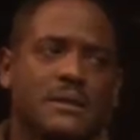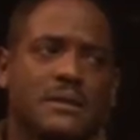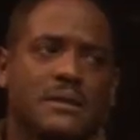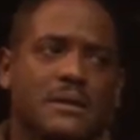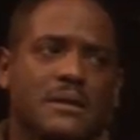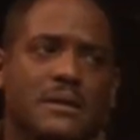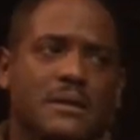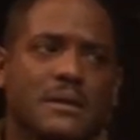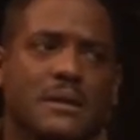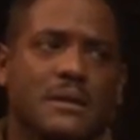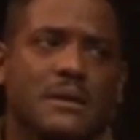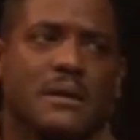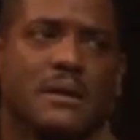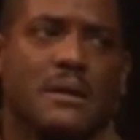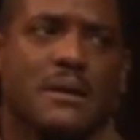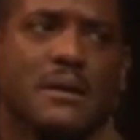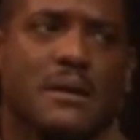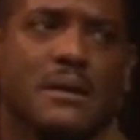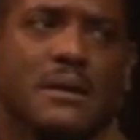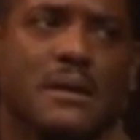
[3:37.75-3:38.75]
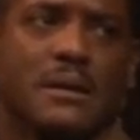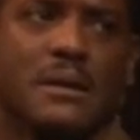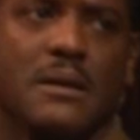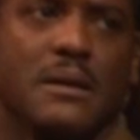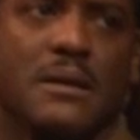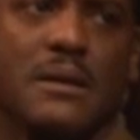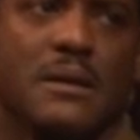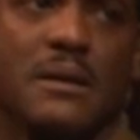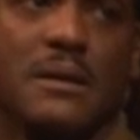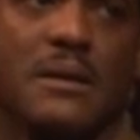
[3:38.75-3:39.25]

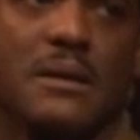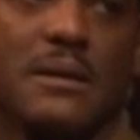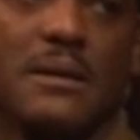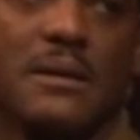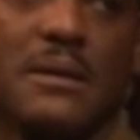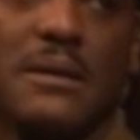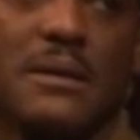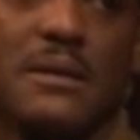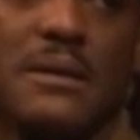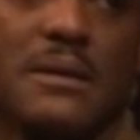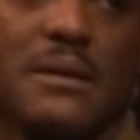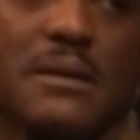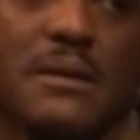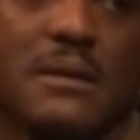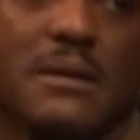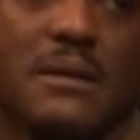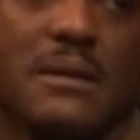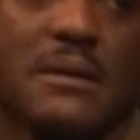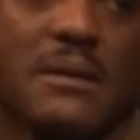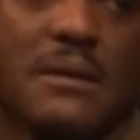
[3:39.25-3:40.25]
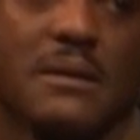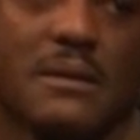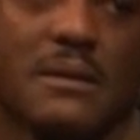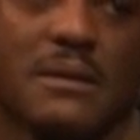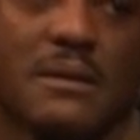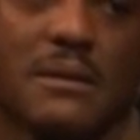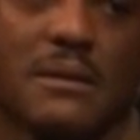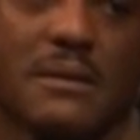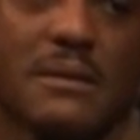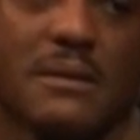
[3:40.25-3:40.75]

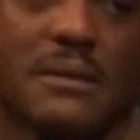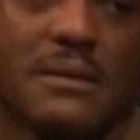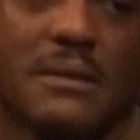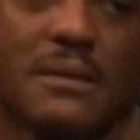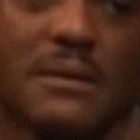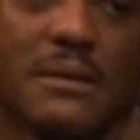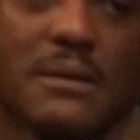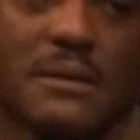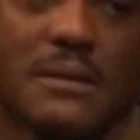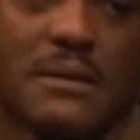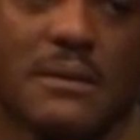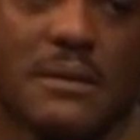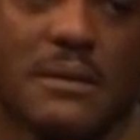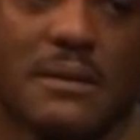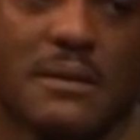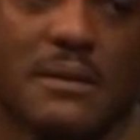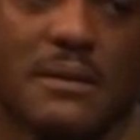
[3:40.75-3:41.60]
Nothing is said.